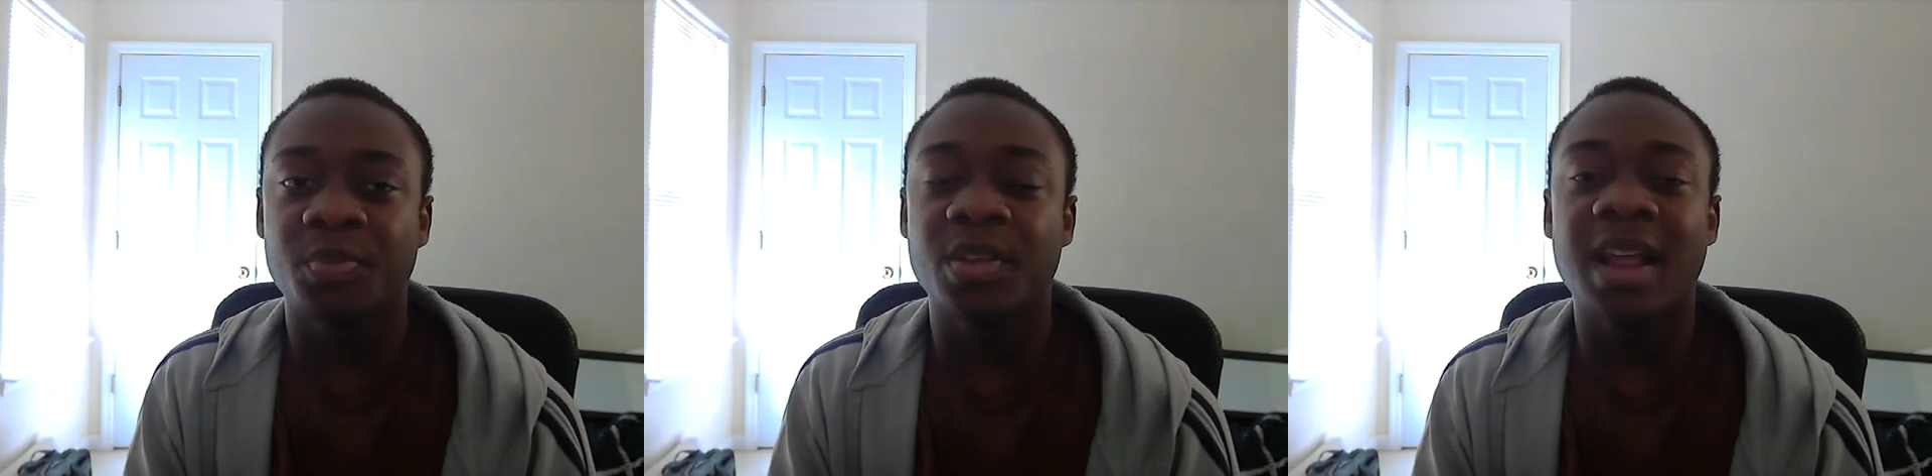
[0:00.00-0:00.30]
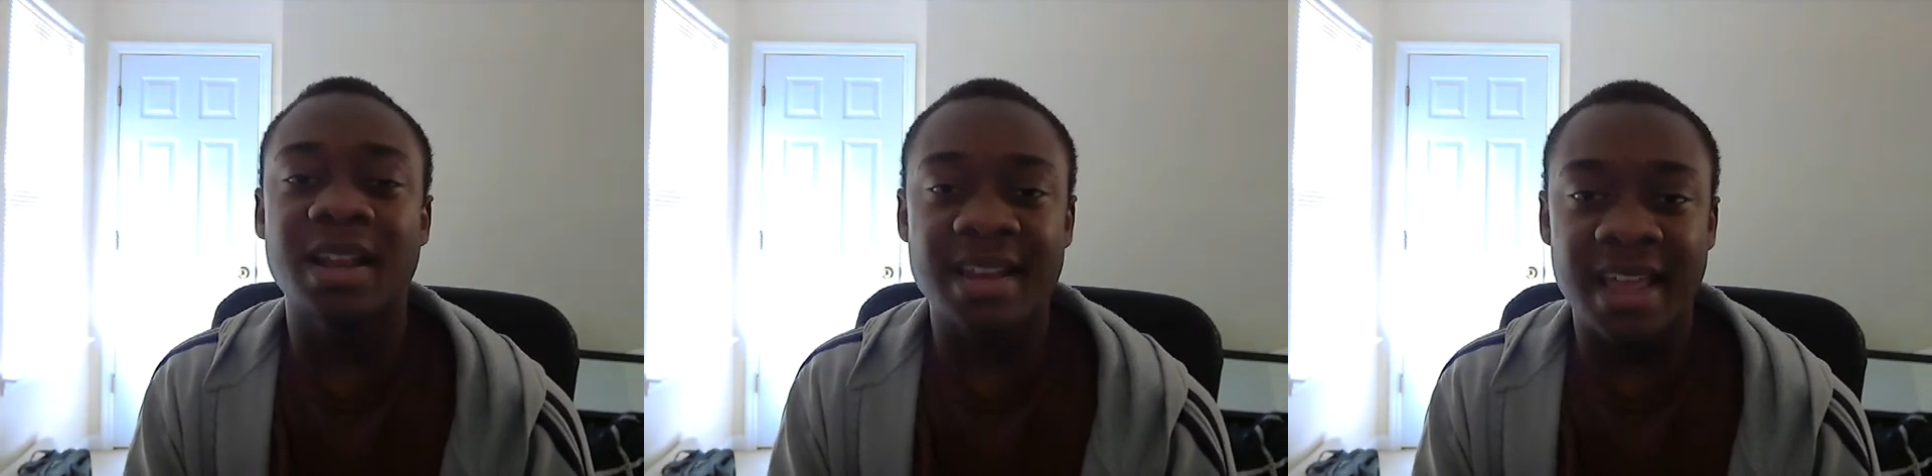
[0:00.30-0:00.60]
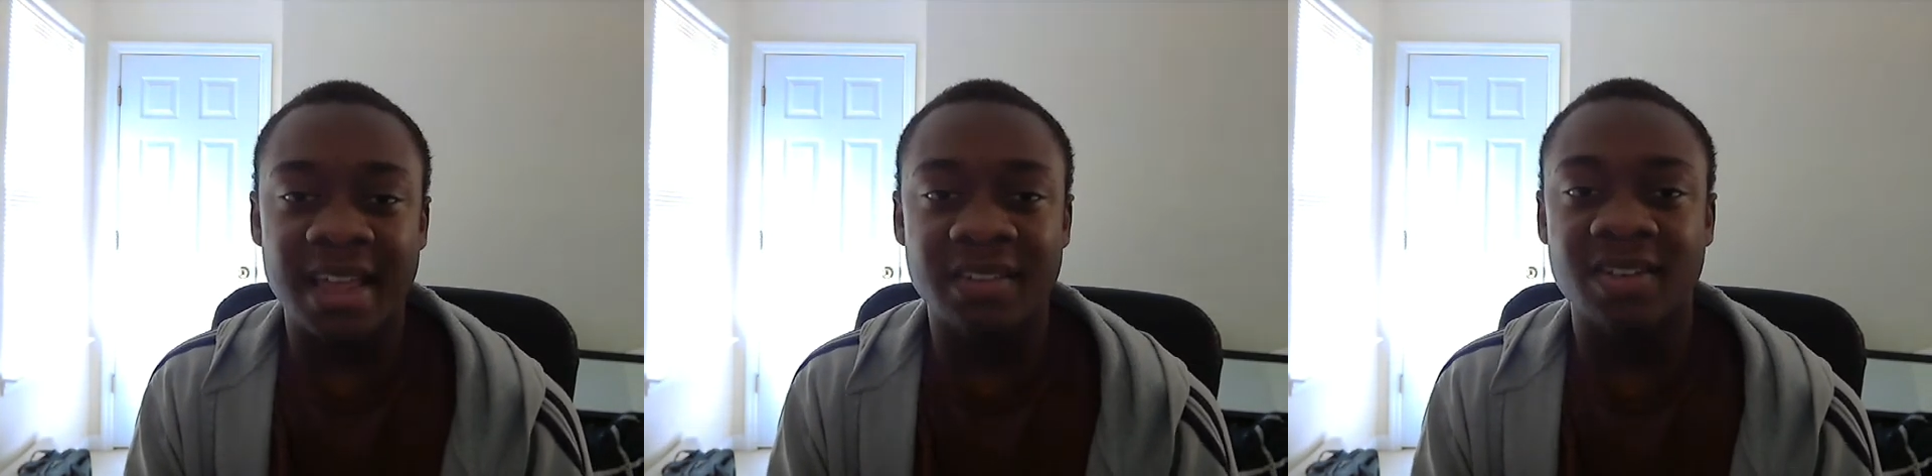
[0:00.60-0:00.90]
they're not
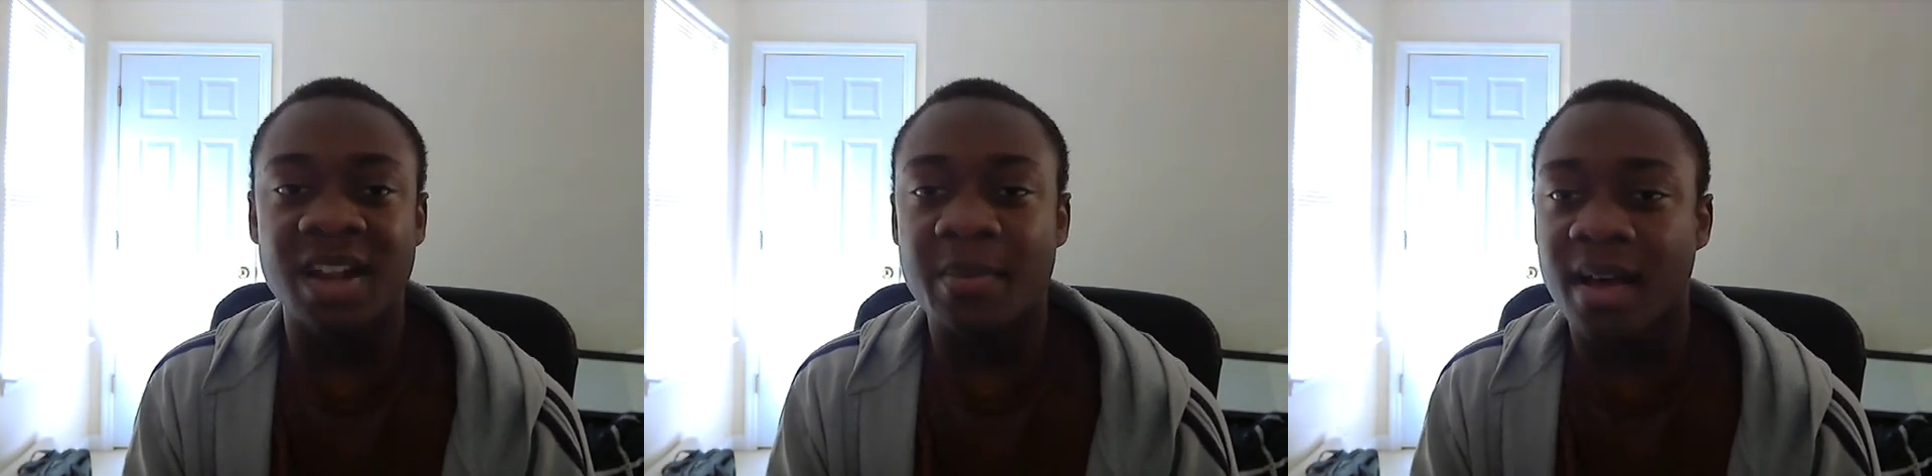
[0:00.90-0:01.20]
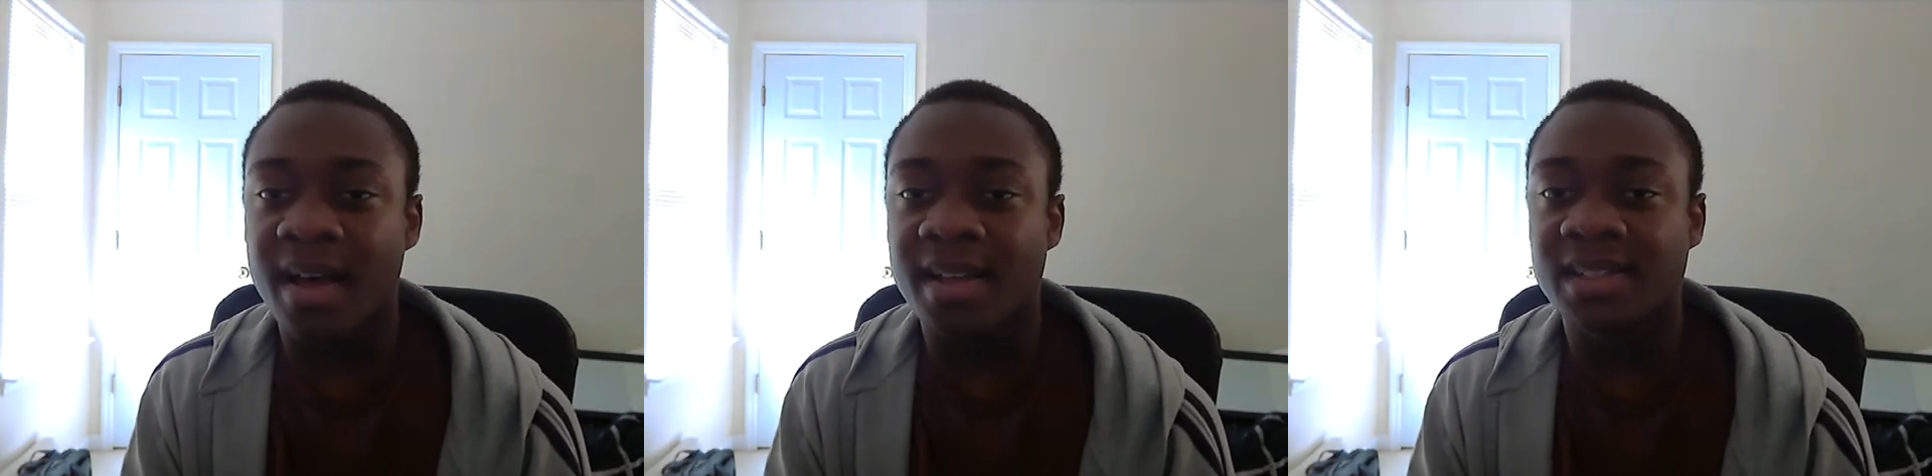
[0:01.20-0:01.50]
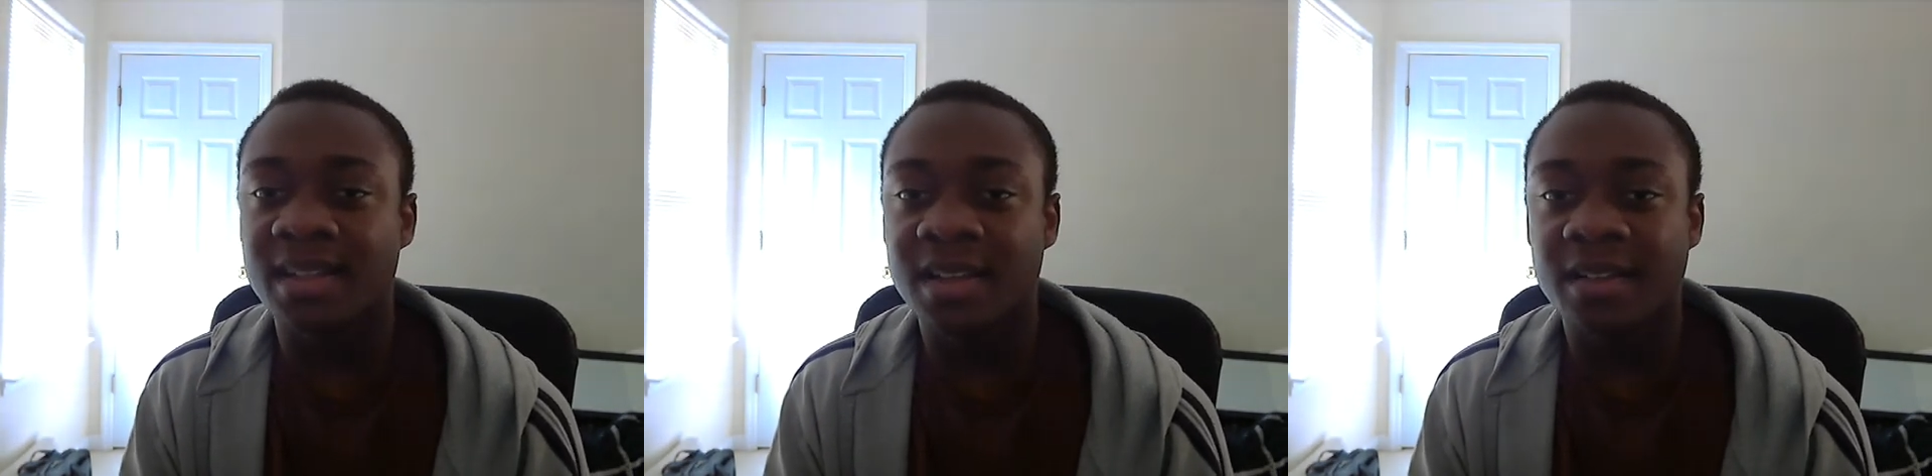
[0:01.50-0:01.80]
negative, they're not
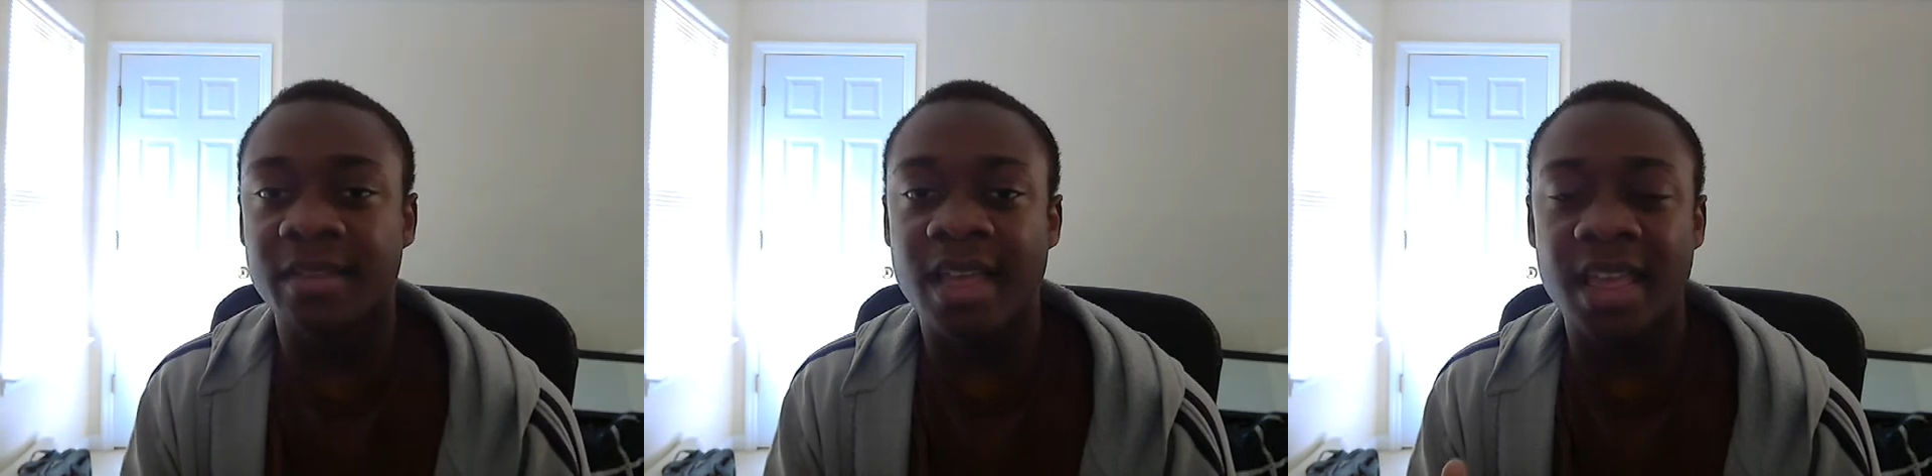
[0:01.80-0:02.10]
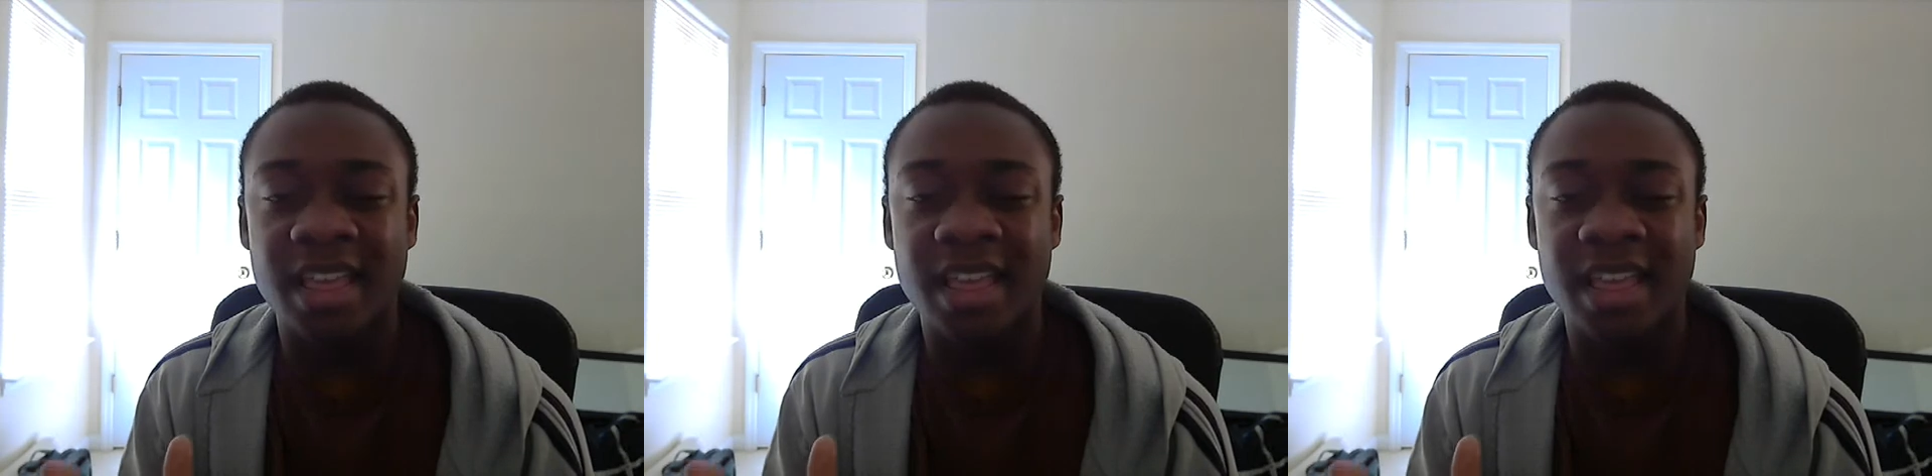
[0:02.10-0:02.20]
positive.